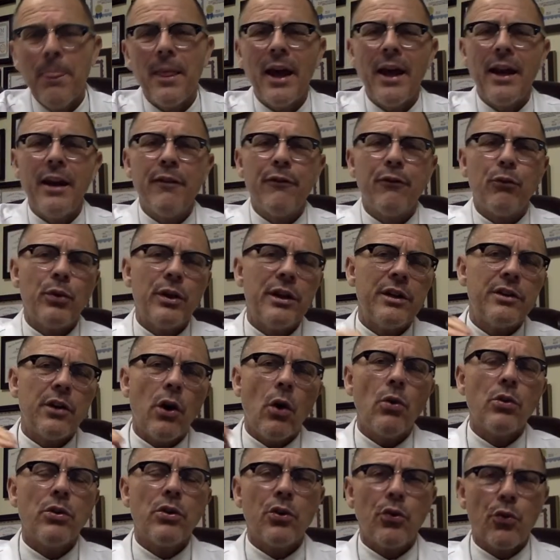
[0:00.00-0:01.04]
and if we
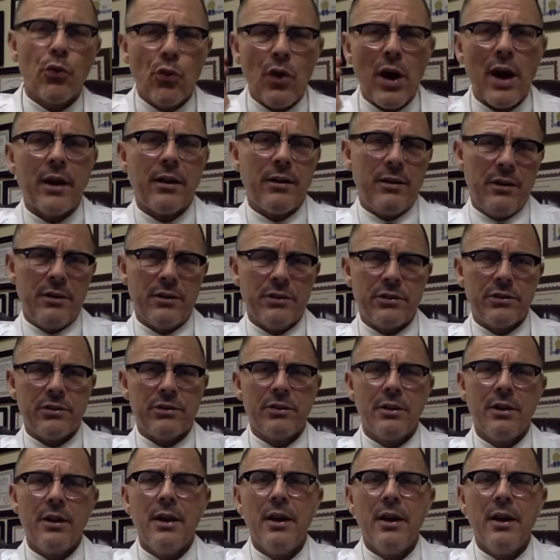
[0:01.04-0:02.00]
don't correct this,